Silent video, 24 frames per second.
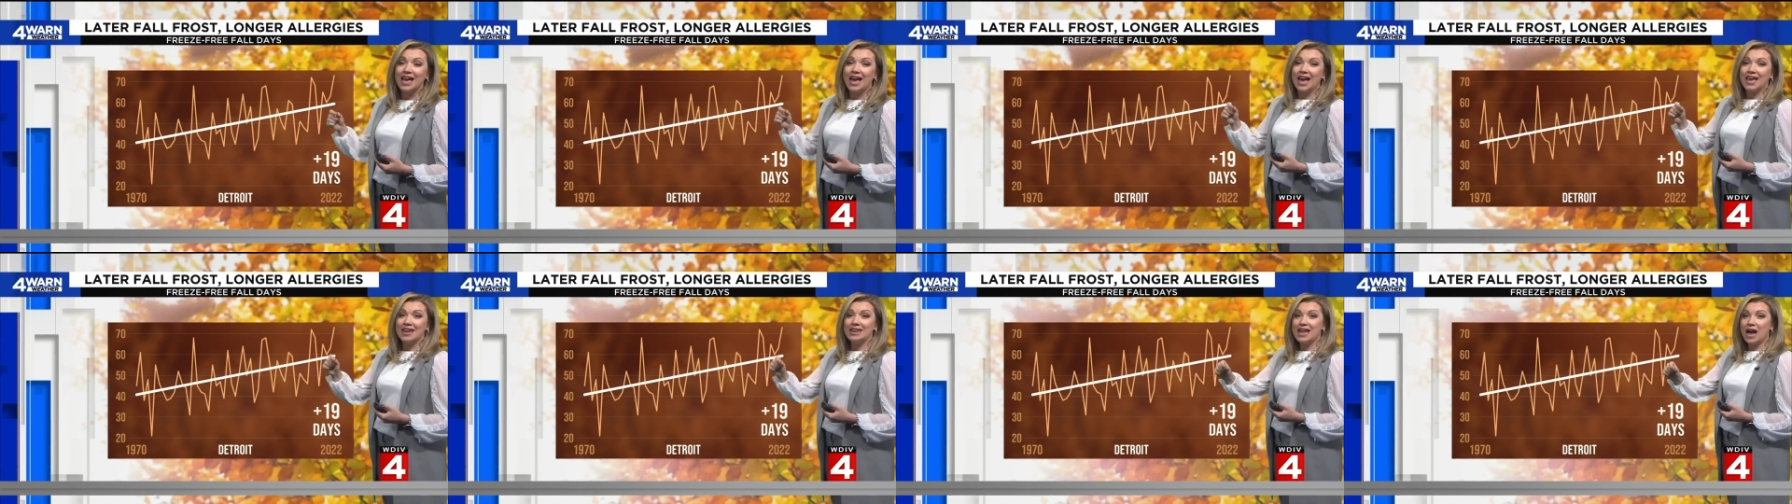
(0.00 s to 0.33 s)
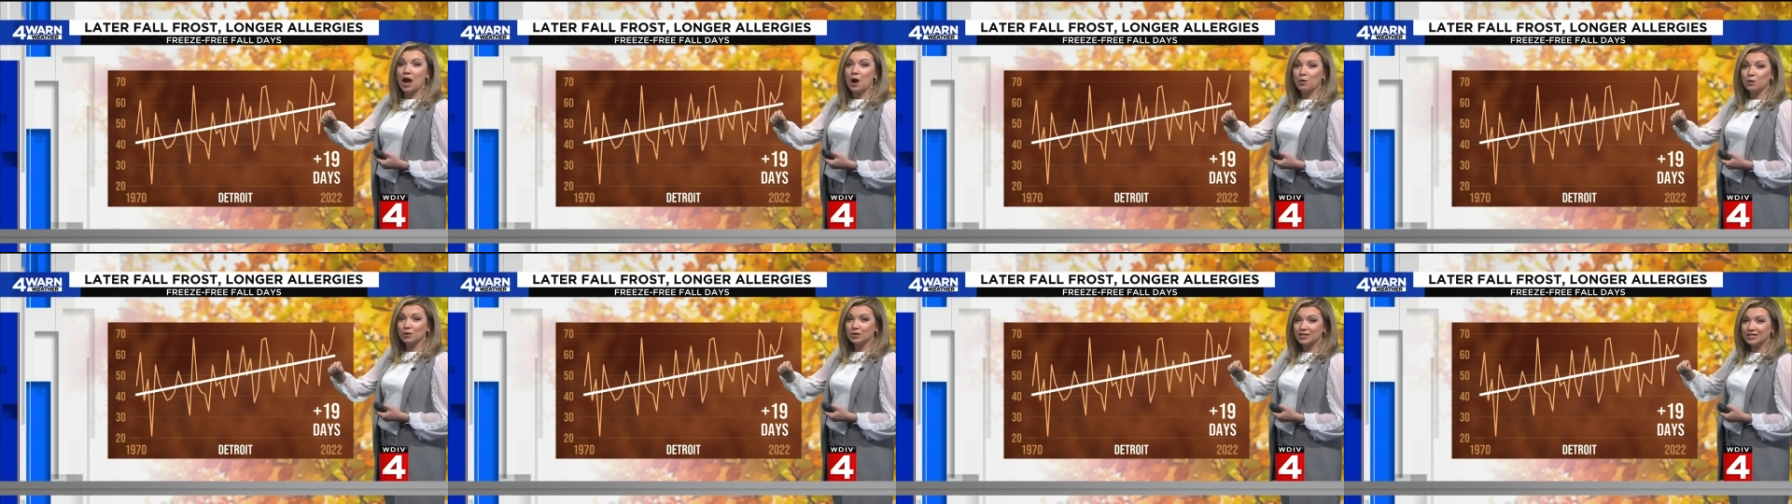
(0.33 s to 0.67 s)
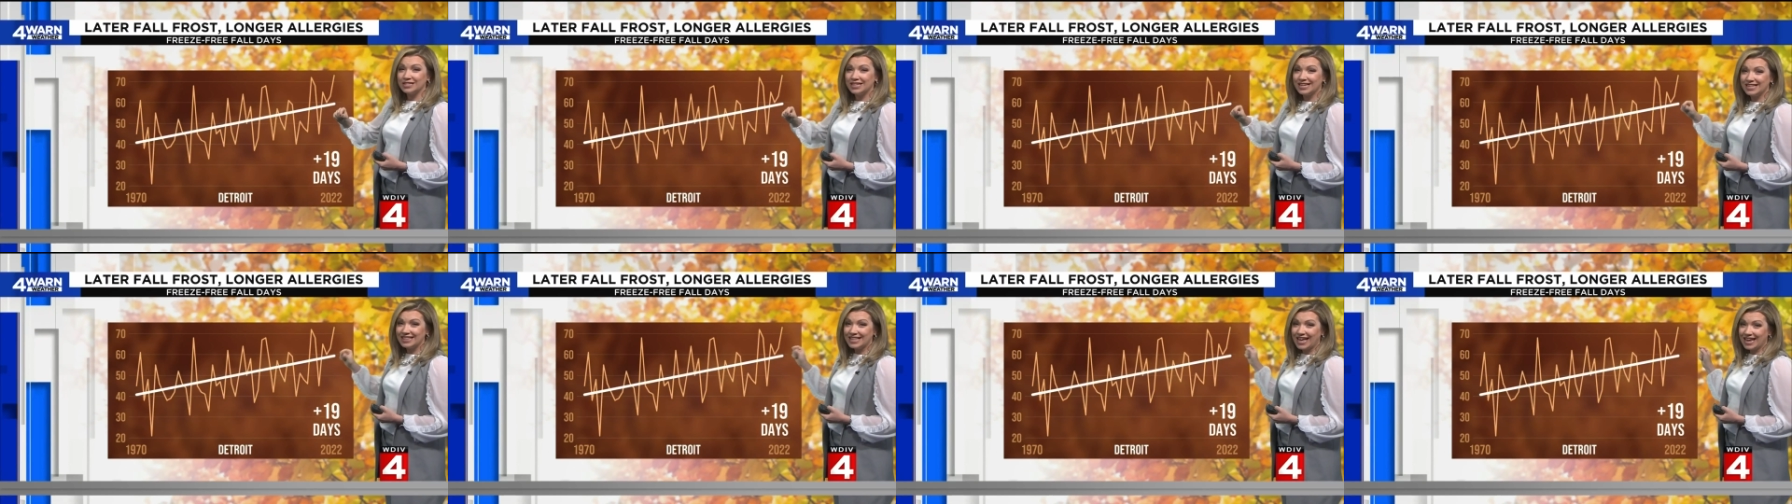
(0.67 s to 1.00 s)
And now we're
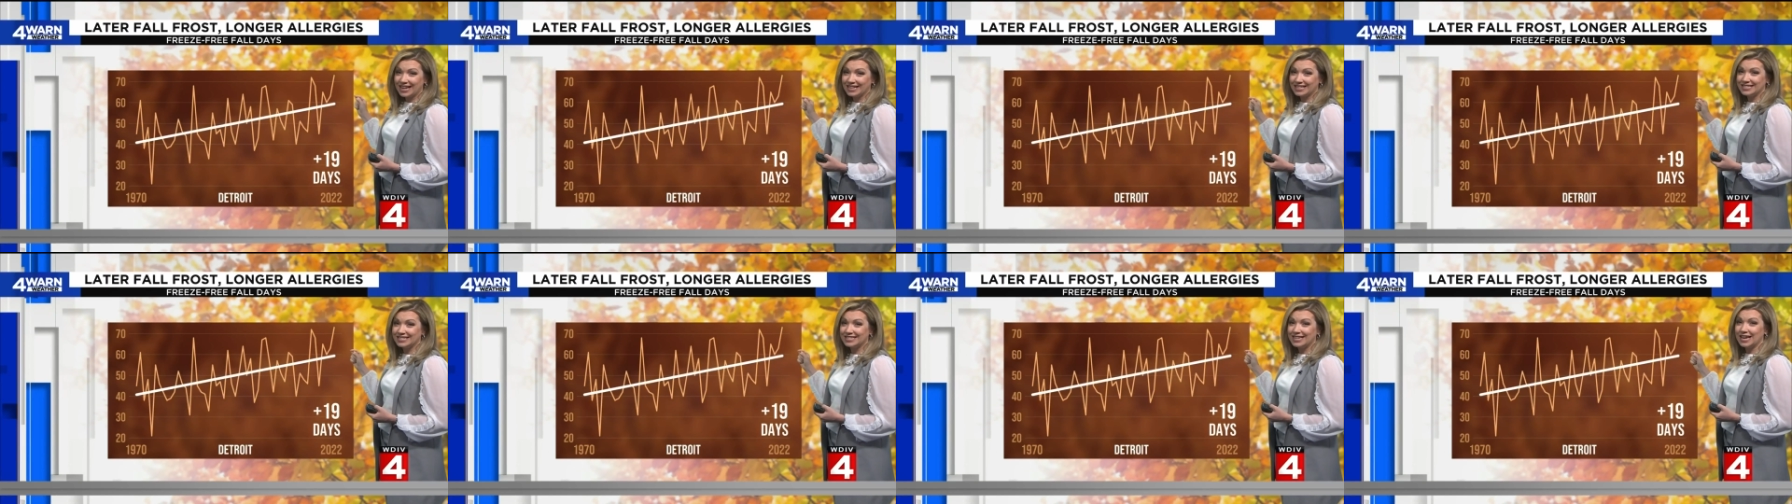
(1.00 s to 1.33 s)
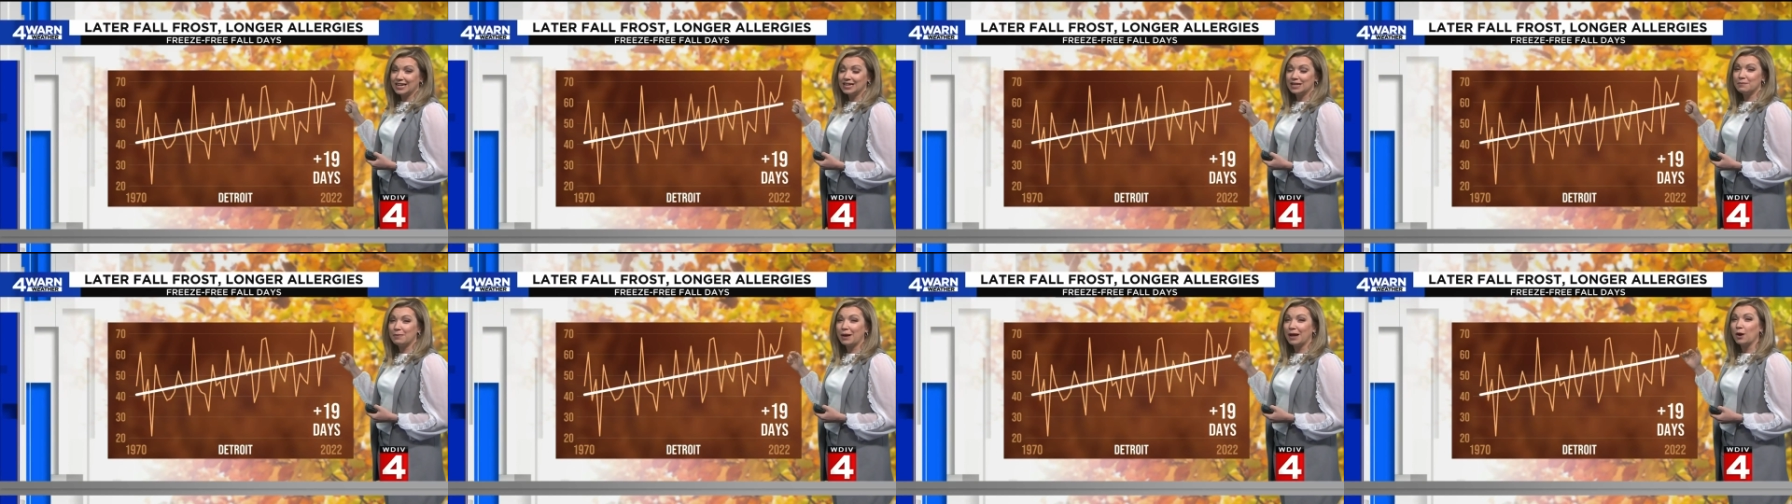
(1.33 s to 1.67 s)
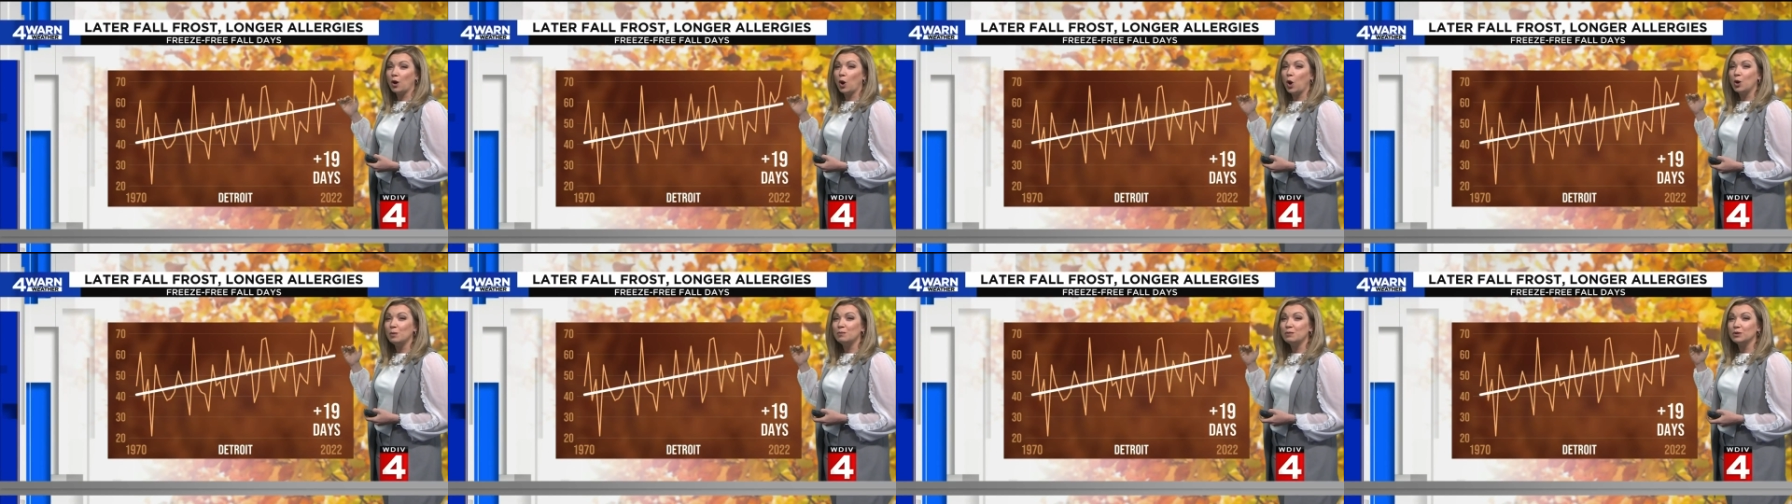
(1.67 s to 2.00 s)
seeing that extended by
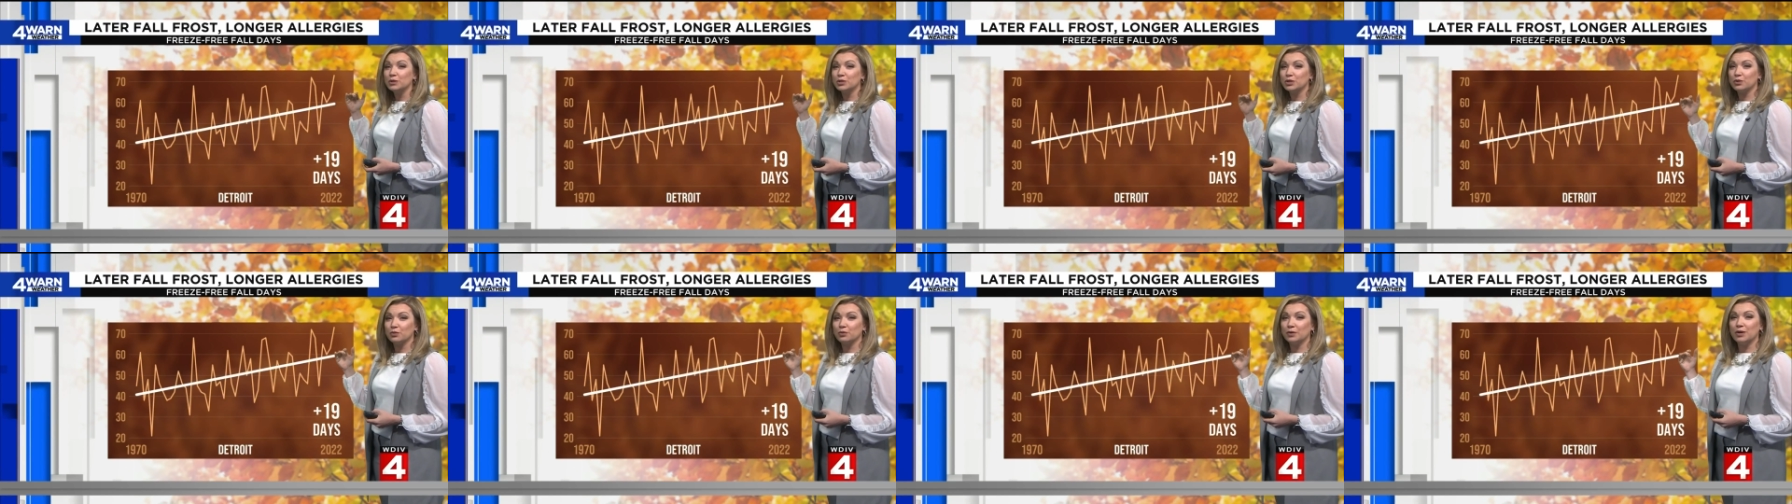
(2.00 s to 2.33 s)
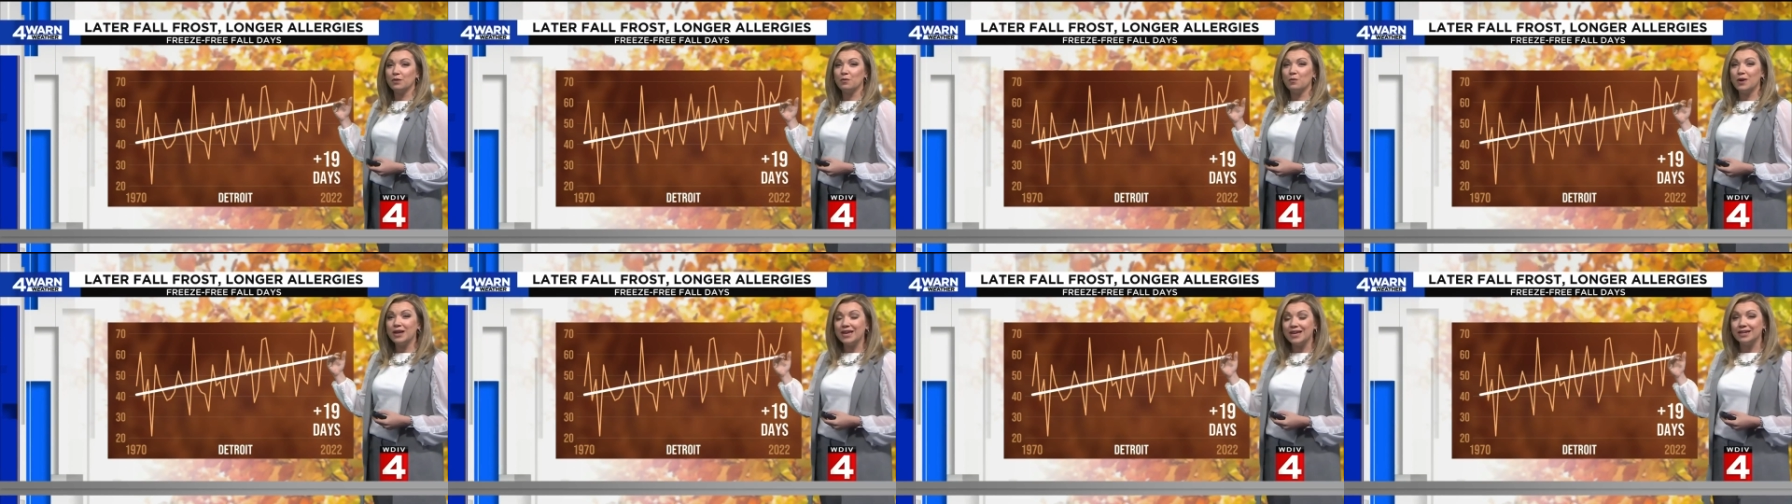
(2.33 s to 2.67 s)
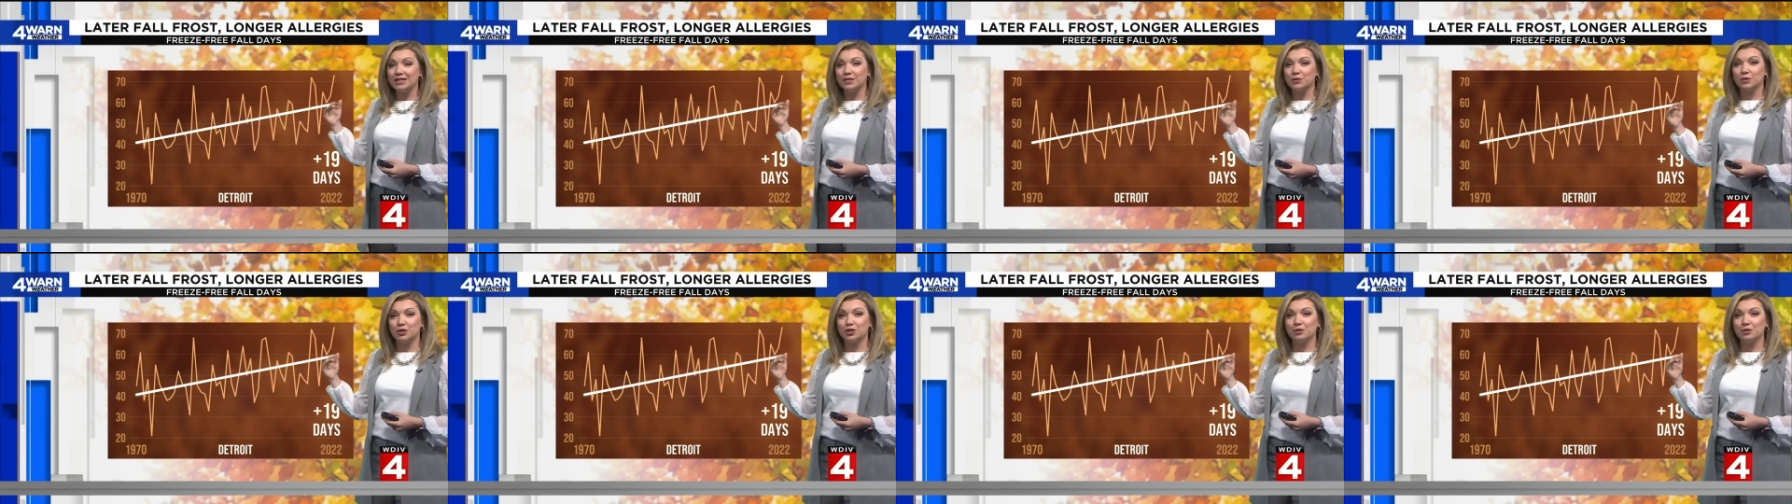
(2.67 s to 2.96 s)
almost three weeks,